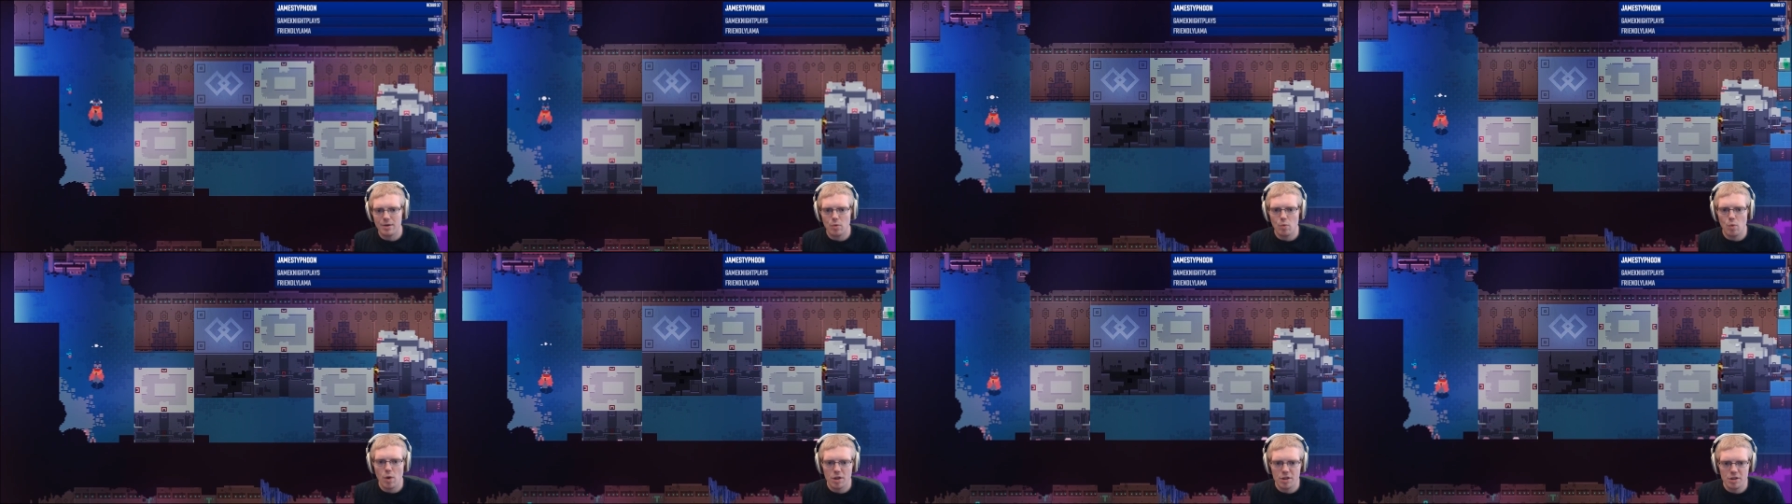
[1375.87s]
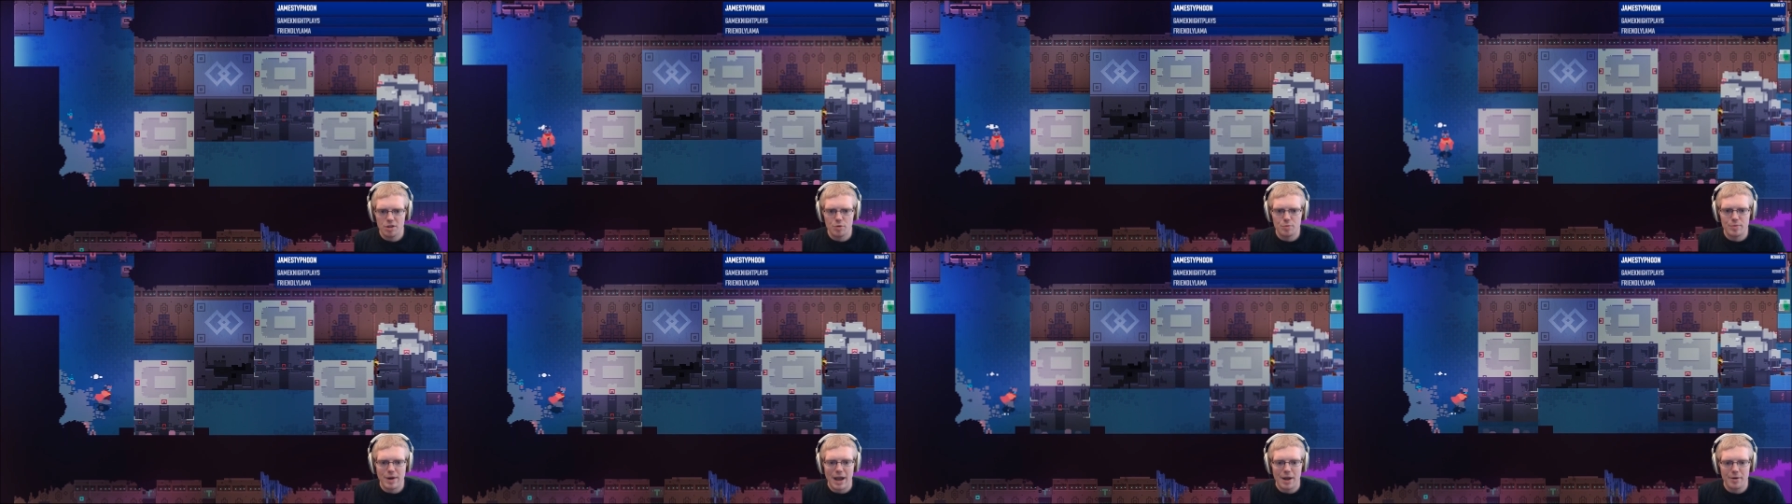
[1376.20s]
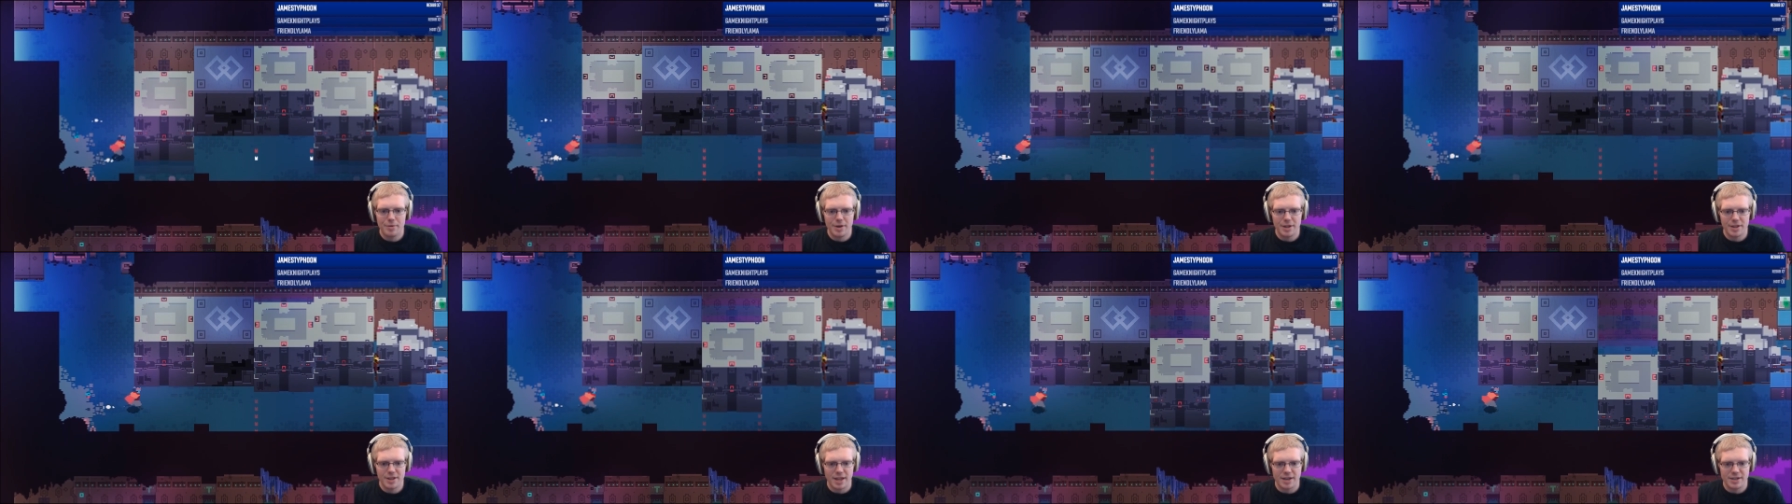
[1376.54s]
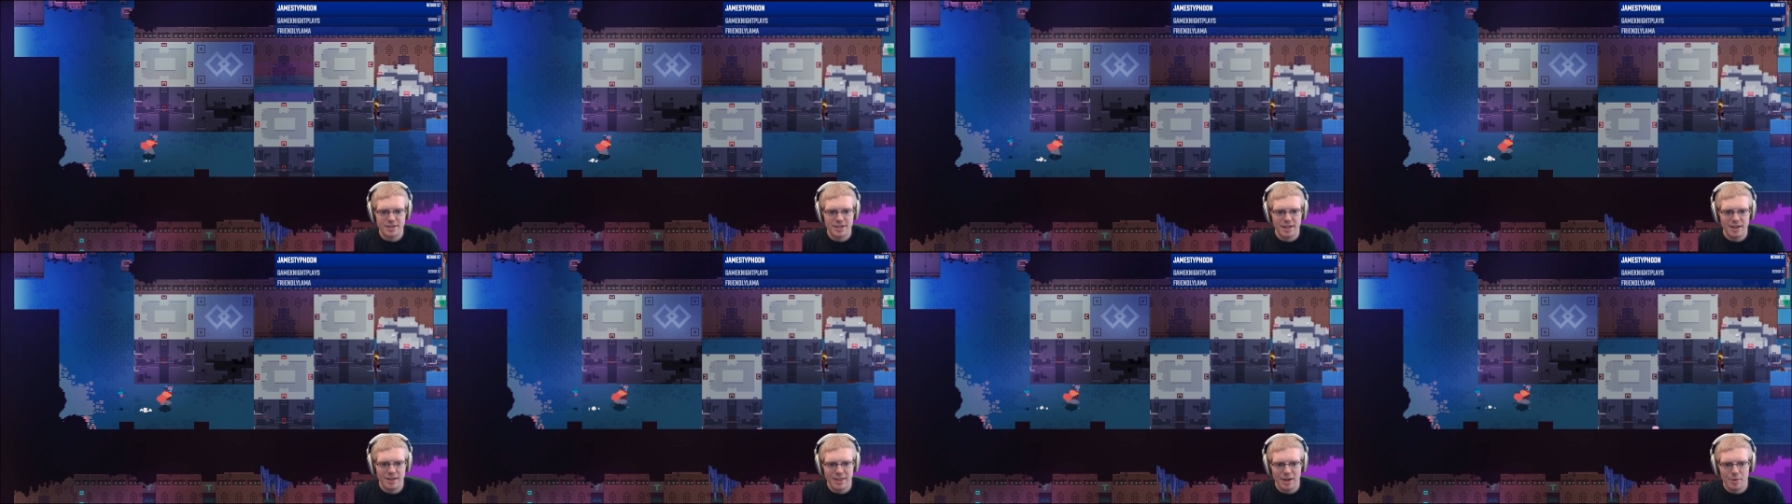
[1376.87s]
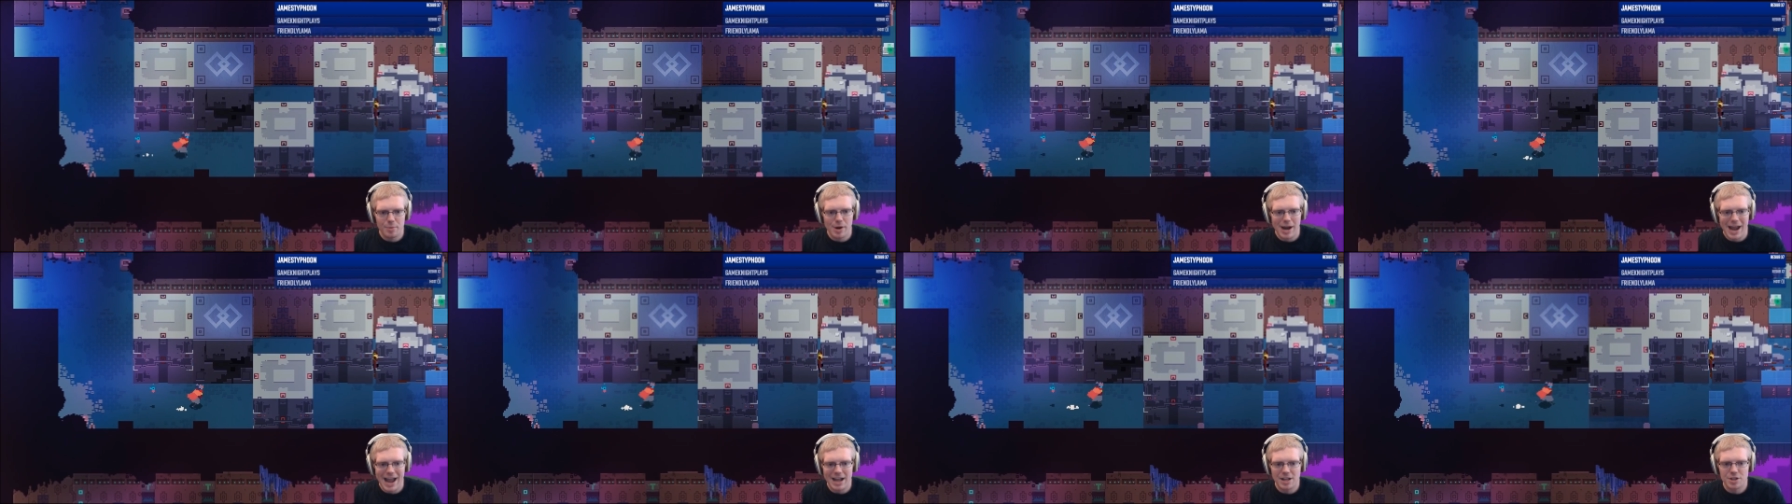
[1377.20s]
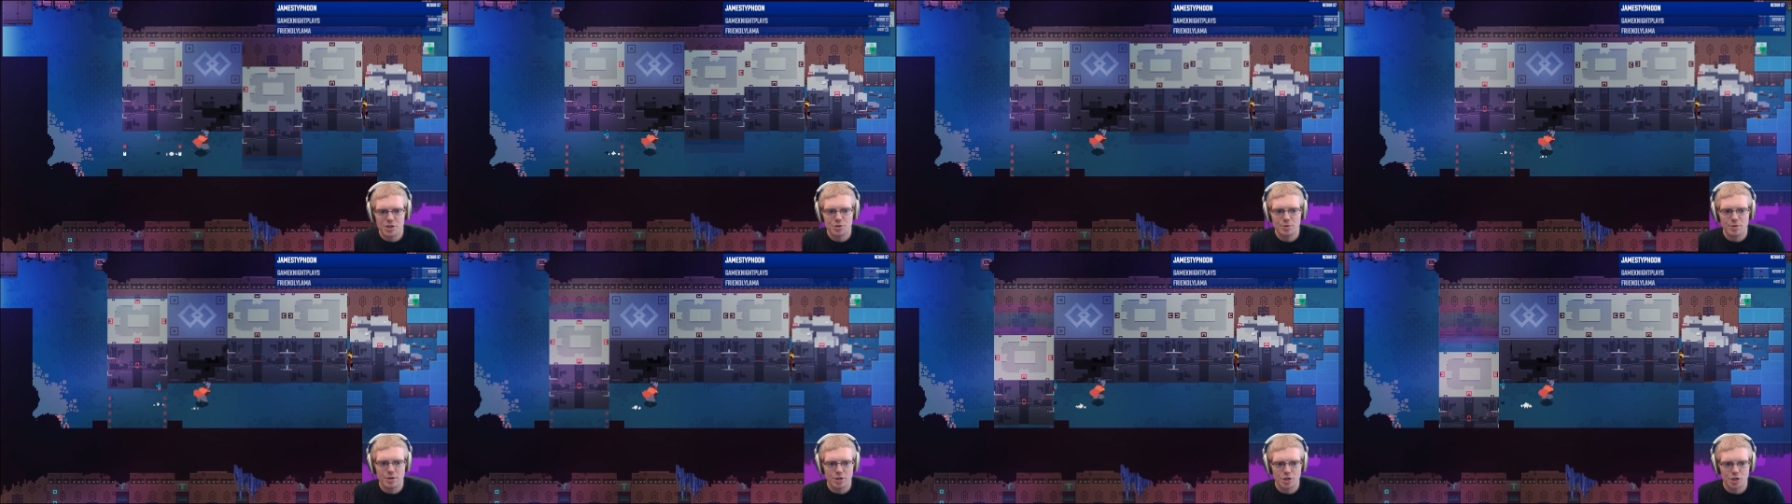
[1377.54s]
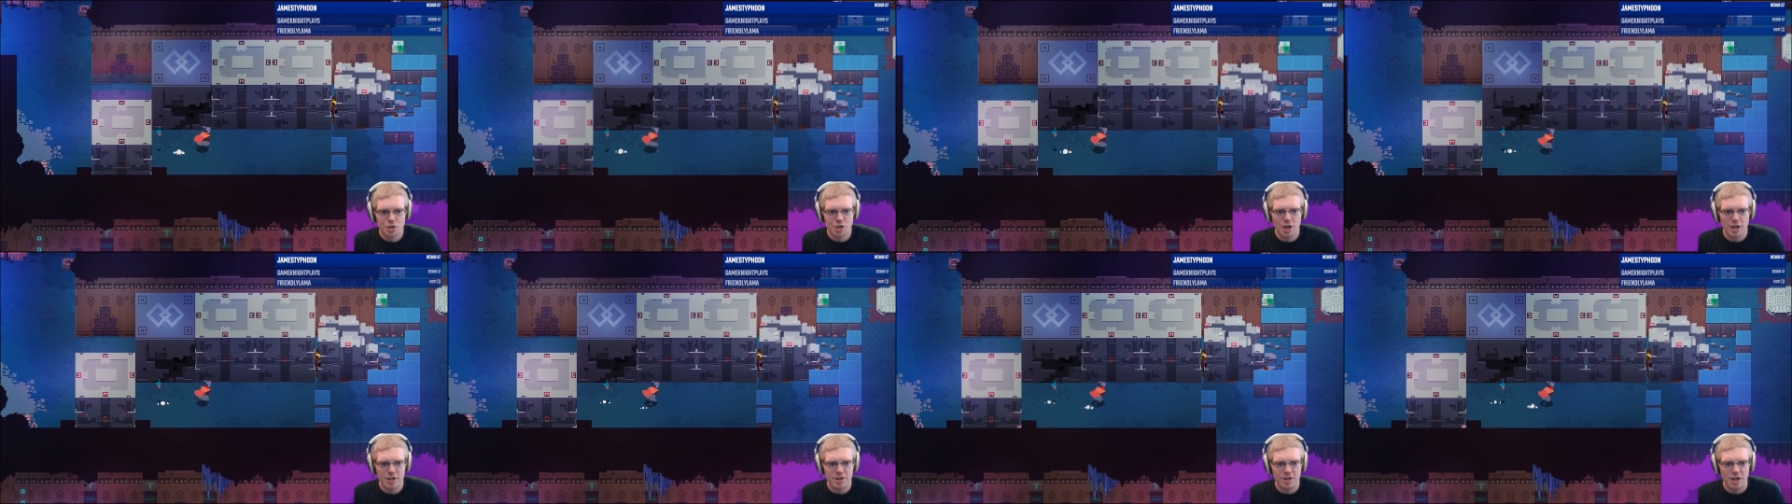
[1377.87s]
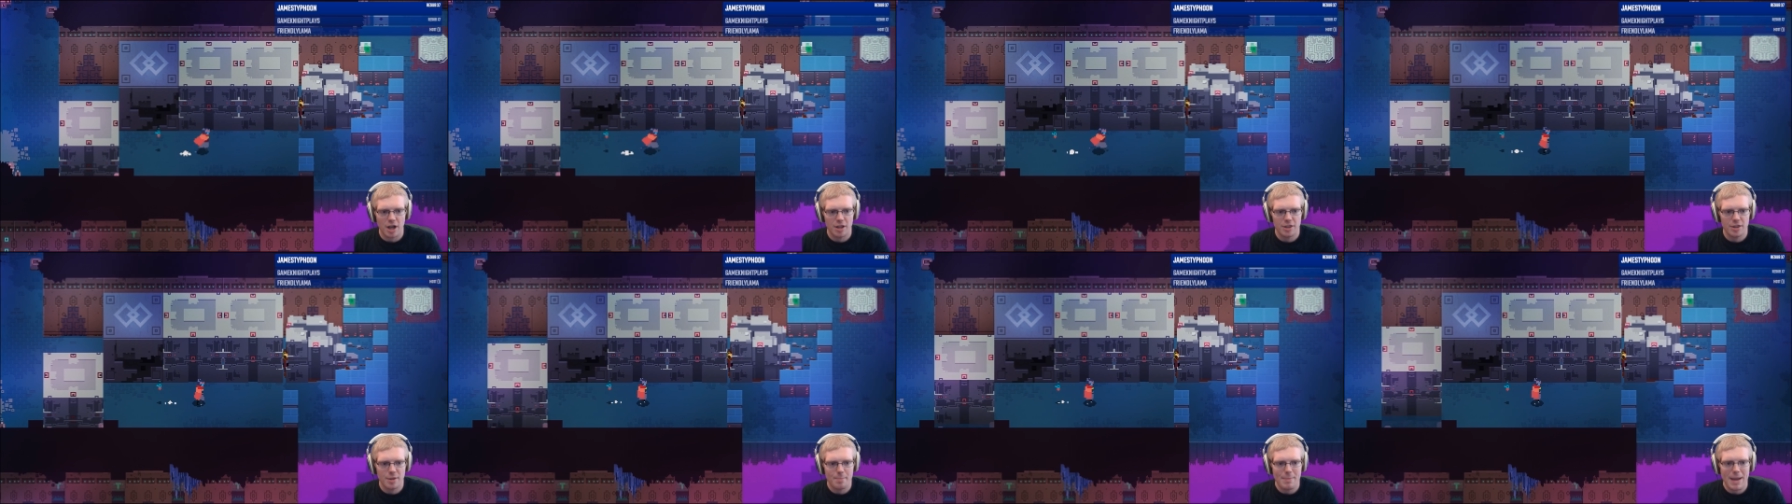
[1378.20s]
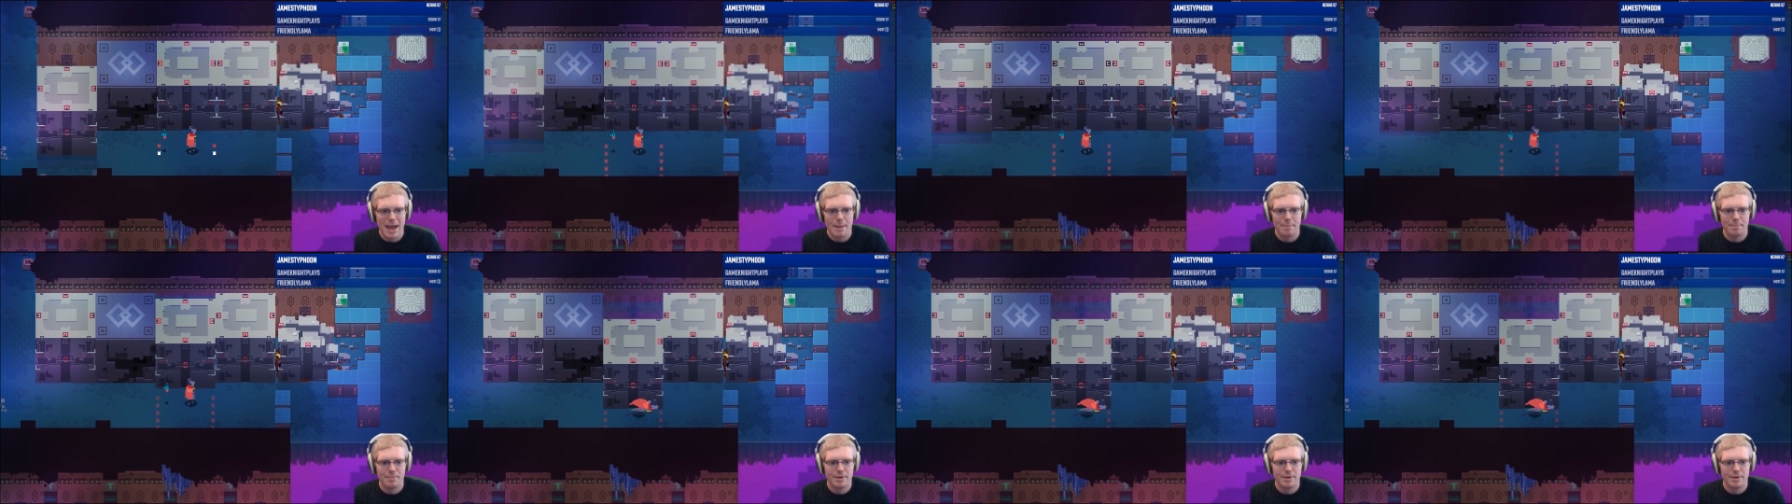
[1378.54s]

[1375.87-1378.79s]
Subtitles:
wasn't around us until there were actual shots on the map.